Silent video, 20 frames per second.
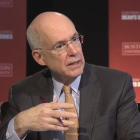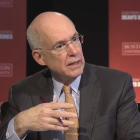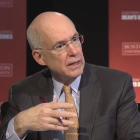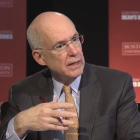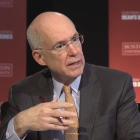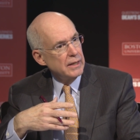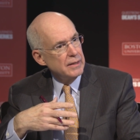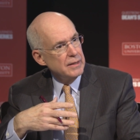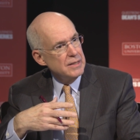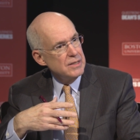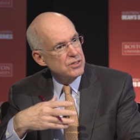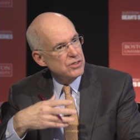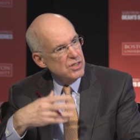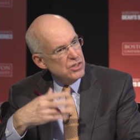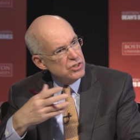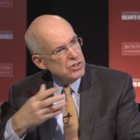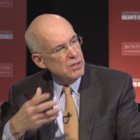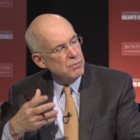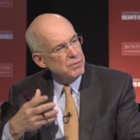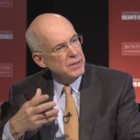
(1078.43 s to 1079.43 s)
uh, is
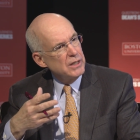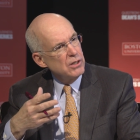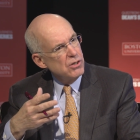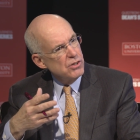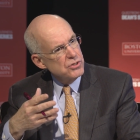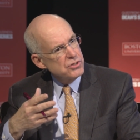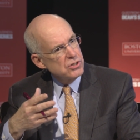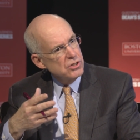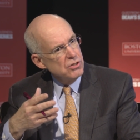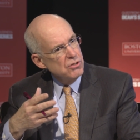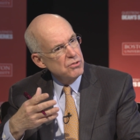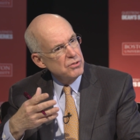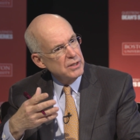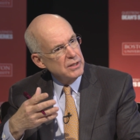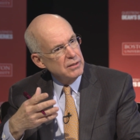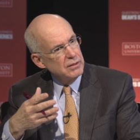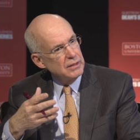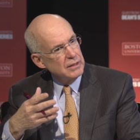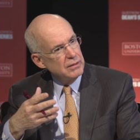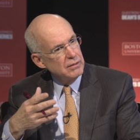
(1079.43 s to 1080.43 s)
this something also
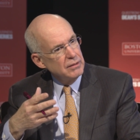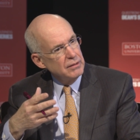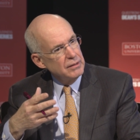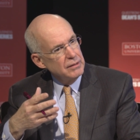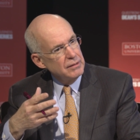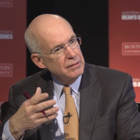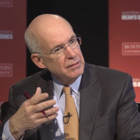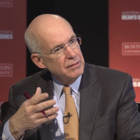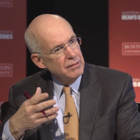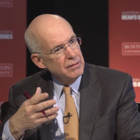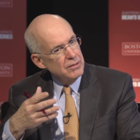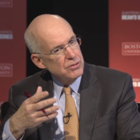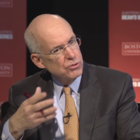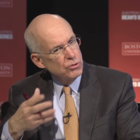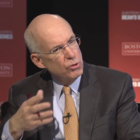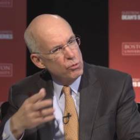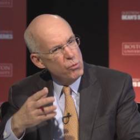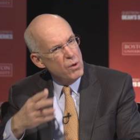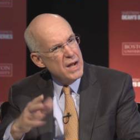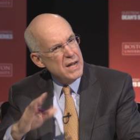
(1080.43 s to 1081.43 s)
that, that is
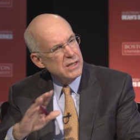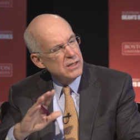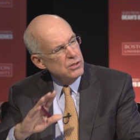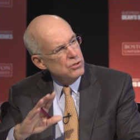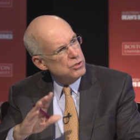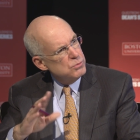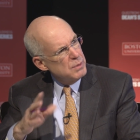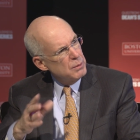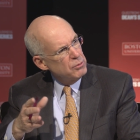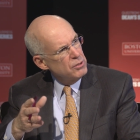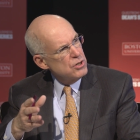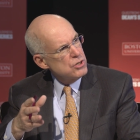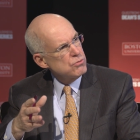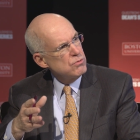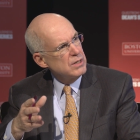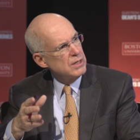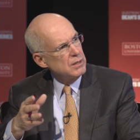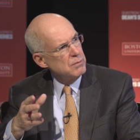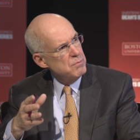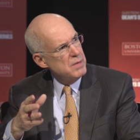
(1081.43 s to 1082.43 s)
there a way the newspaper
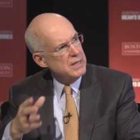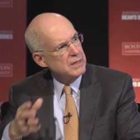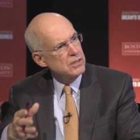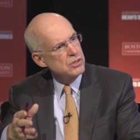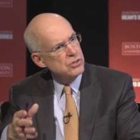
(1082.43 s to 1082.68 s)
industry can make